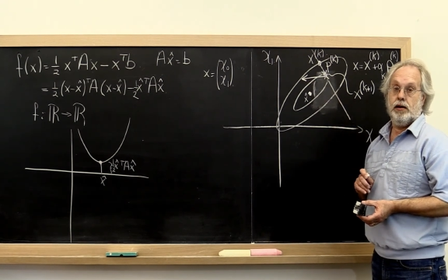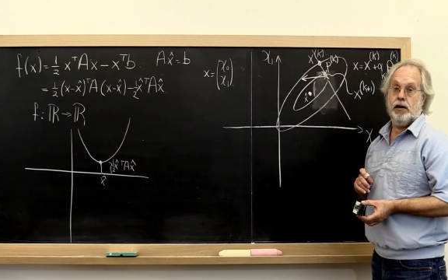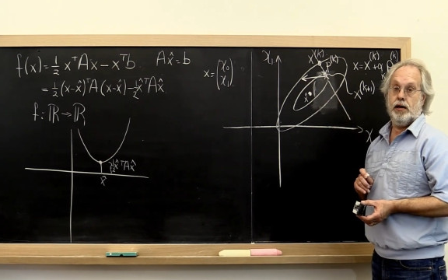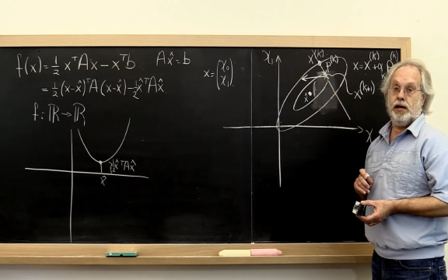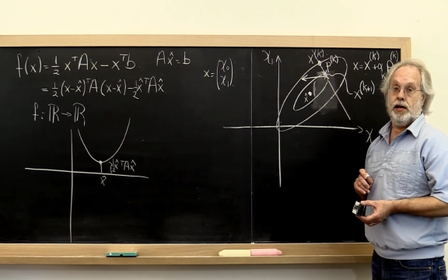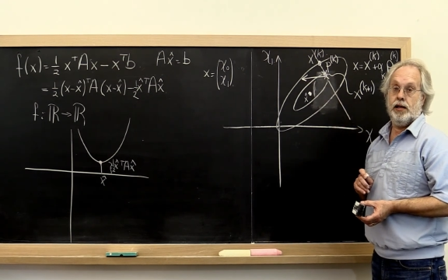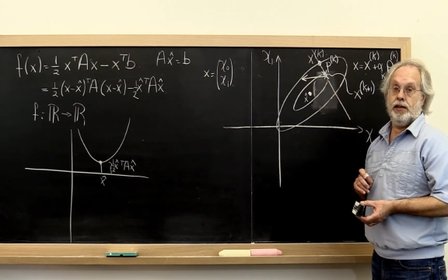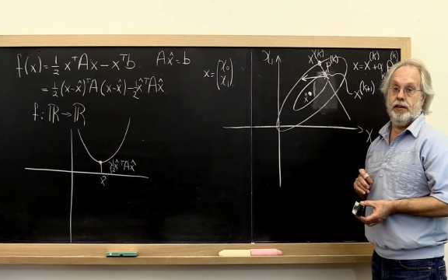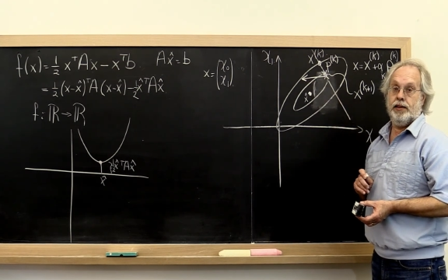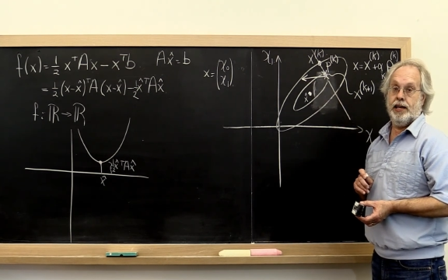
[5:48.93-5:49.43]

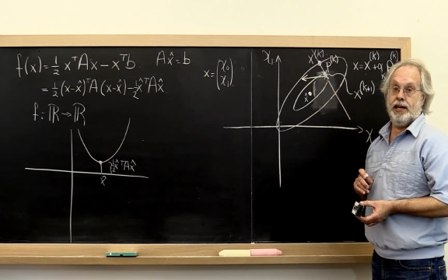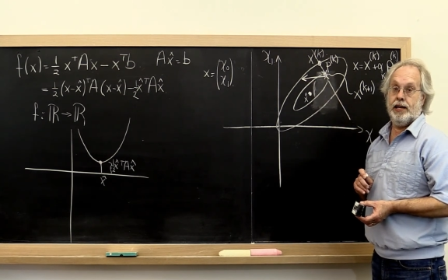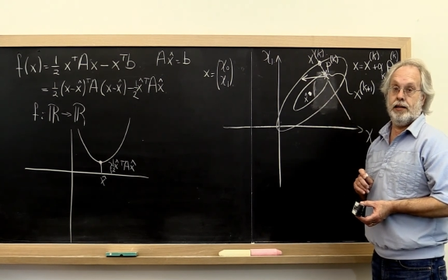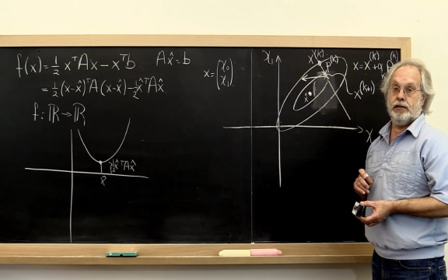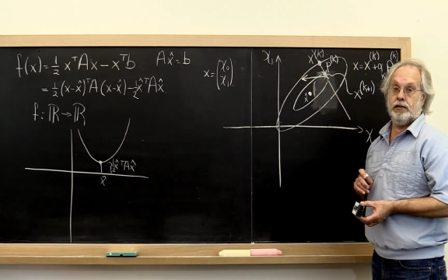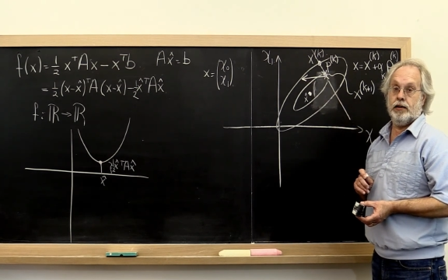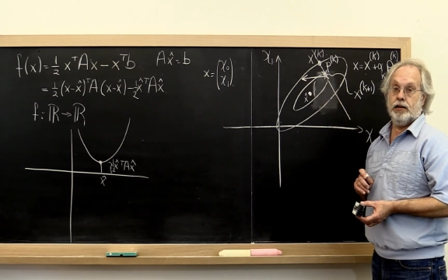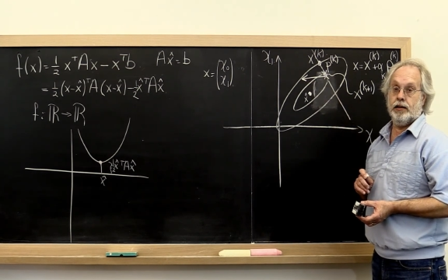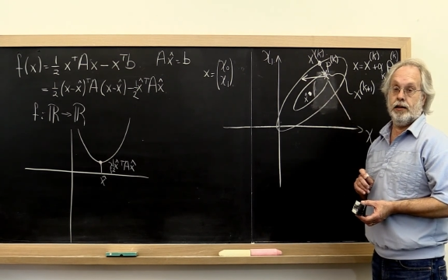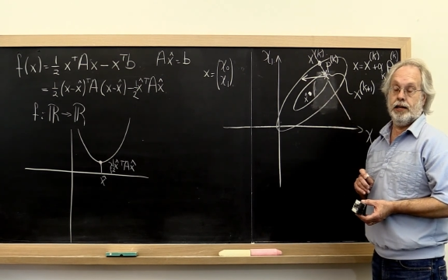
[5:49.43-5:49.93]
And then
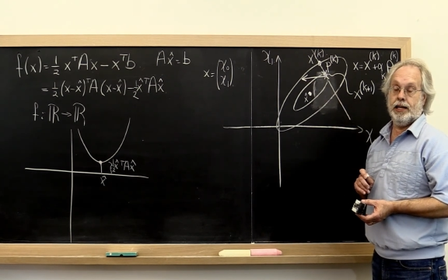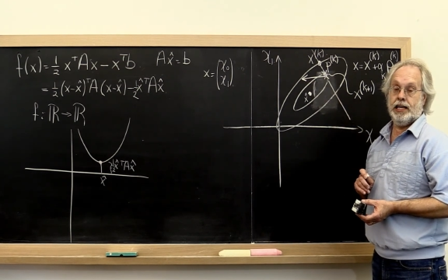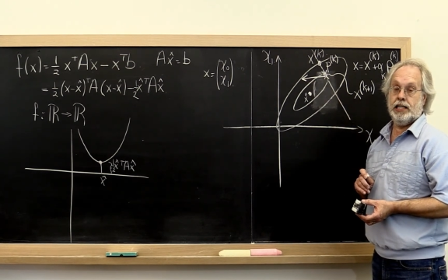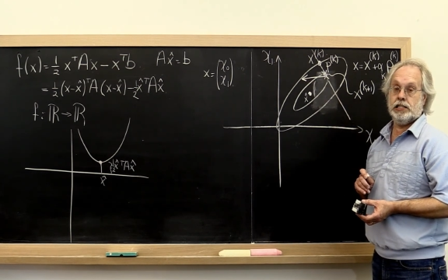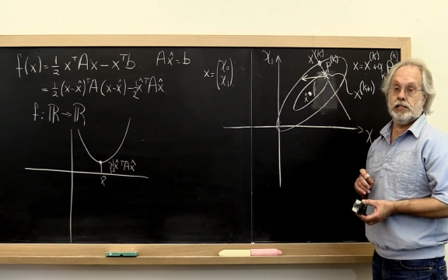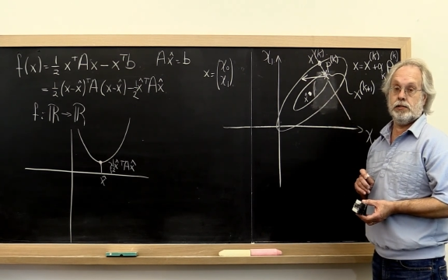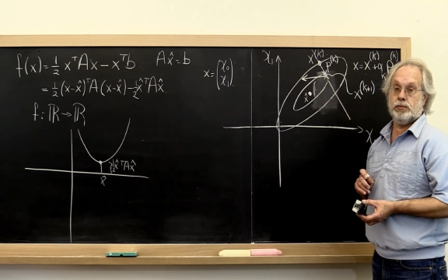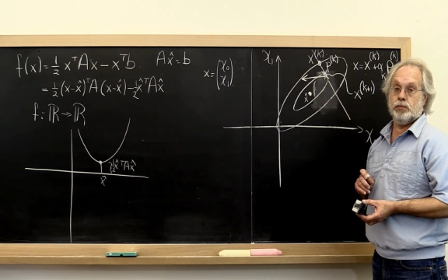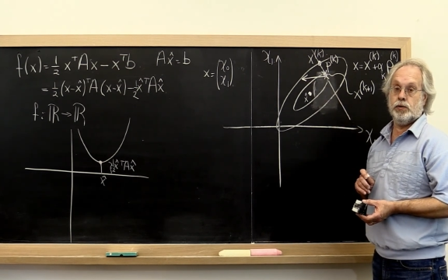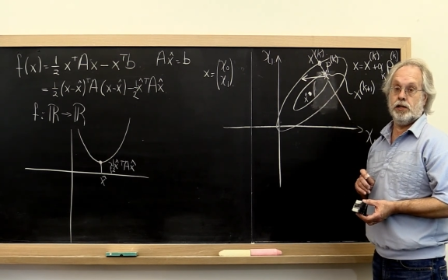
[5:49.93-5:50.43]

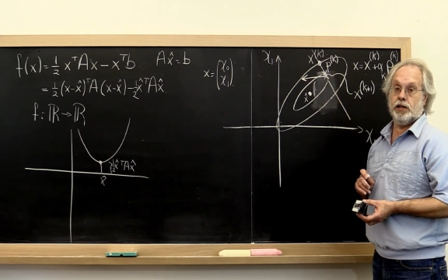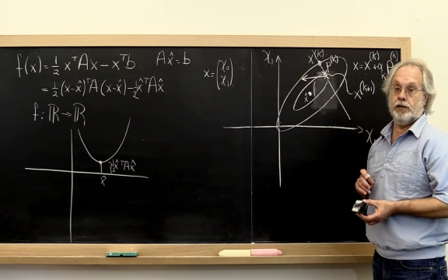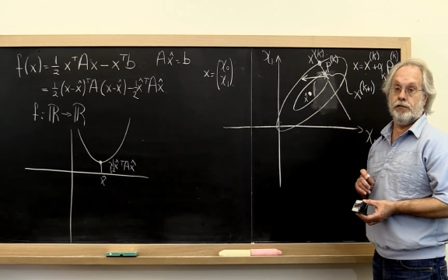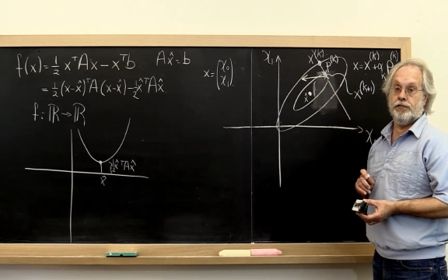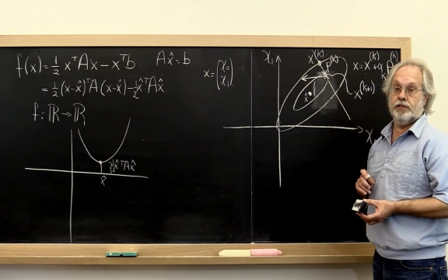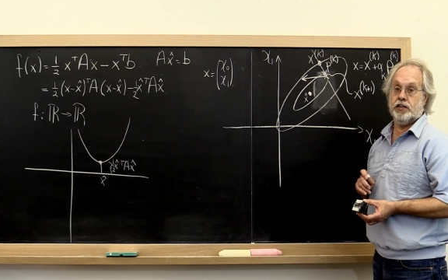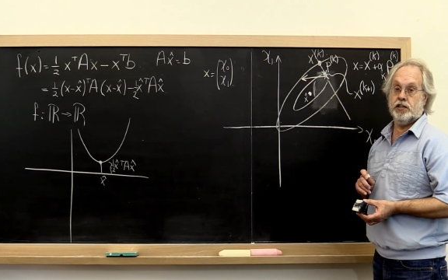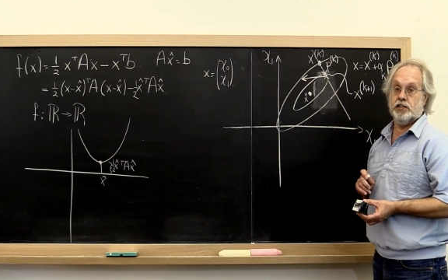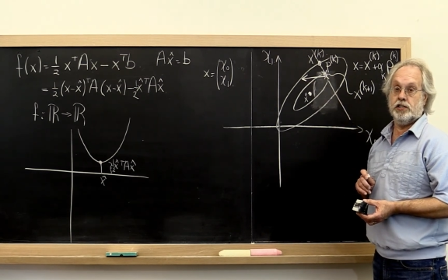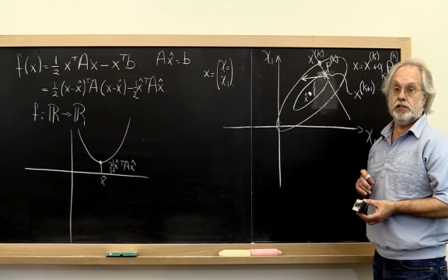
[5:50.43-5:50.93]
unless we're not
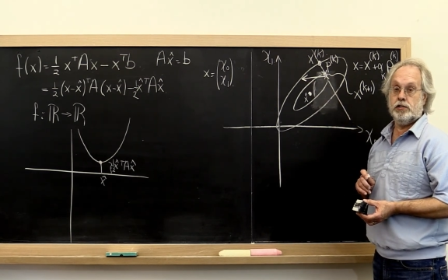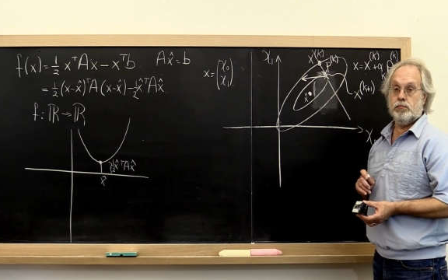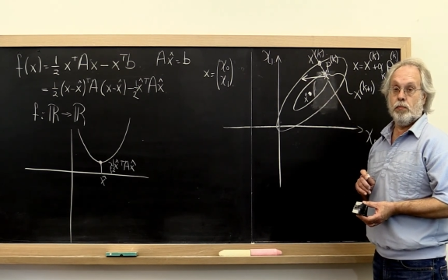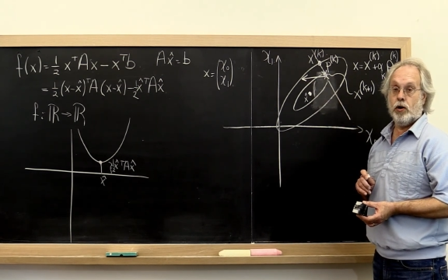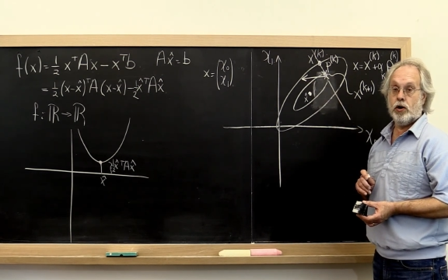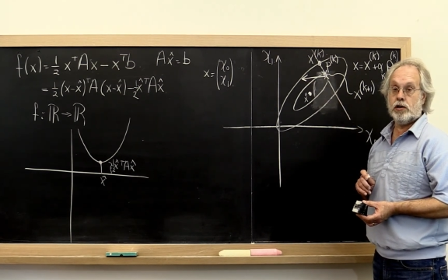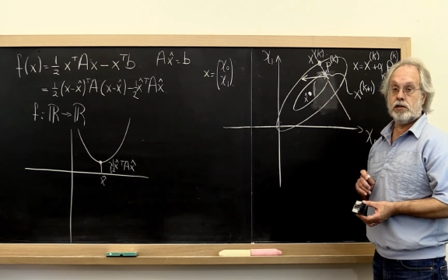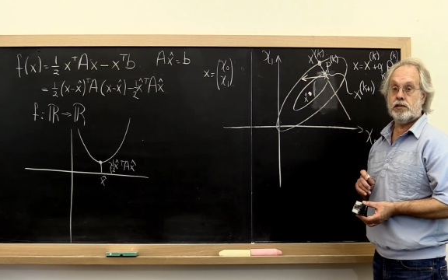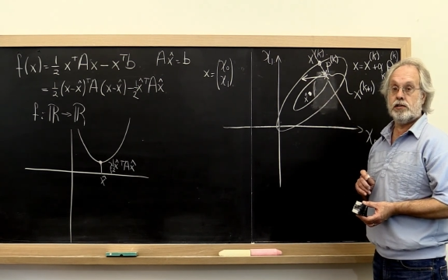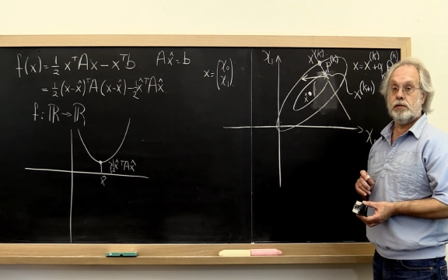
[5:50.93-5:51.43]
very
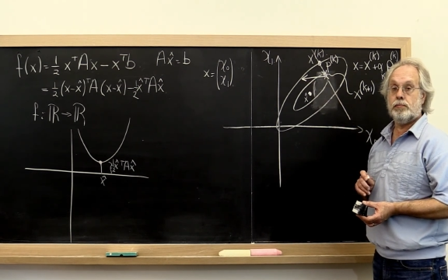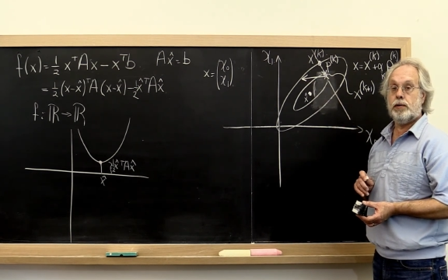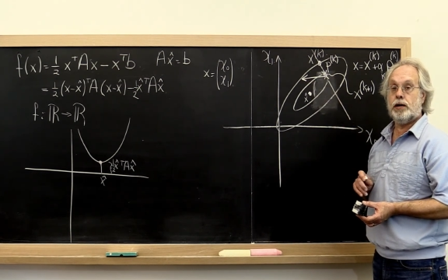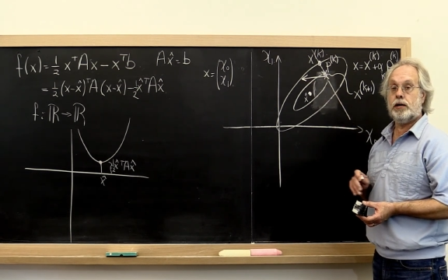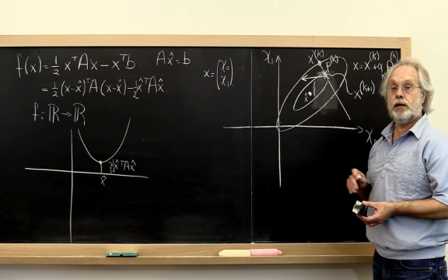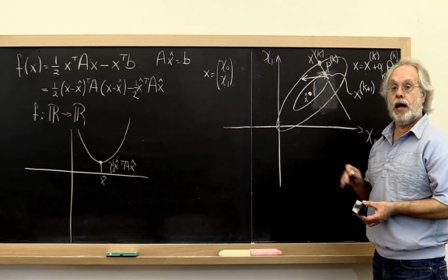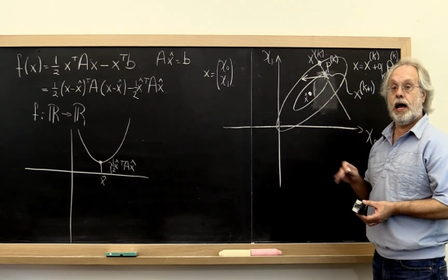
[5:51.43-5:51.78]
smart about